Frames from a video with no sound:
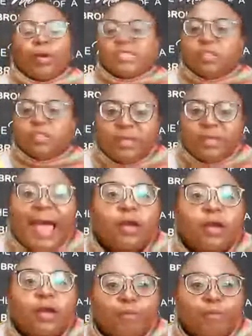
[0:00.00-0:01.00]
this is not
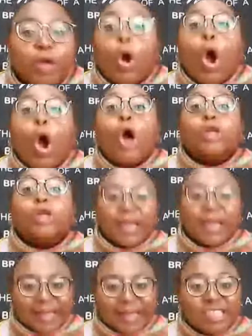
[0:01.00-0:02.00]
the end of me. God
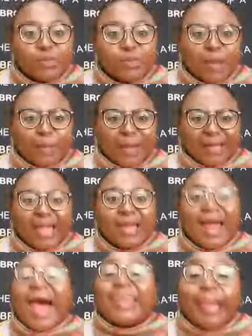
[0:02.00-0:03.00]
can raise me up
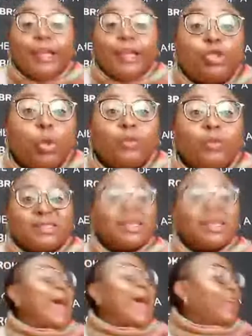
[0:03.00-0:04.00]
again. I can do this.
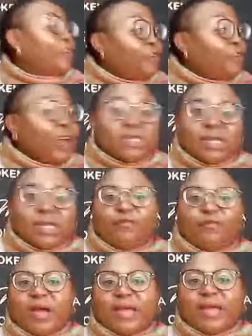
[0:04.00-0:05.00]
I can face
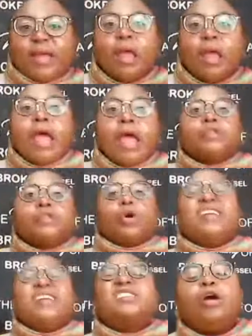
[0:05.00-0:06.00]
life again. So
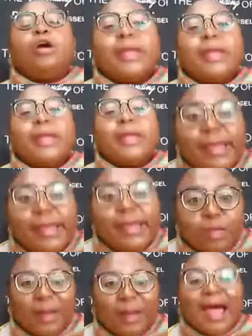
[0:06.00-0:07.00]
it's not
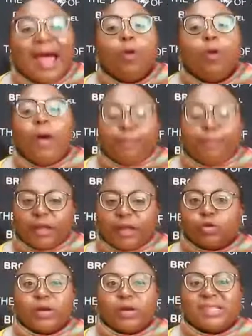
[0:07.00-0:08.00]
easy, but I went back to
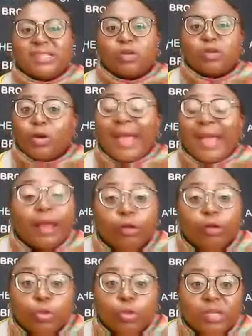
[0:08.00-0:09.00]
God and I said, God, I
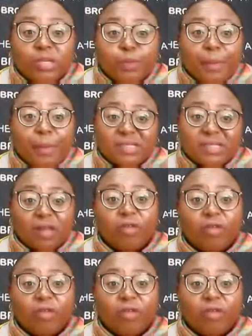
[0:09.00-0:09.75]
cannot do this by myself.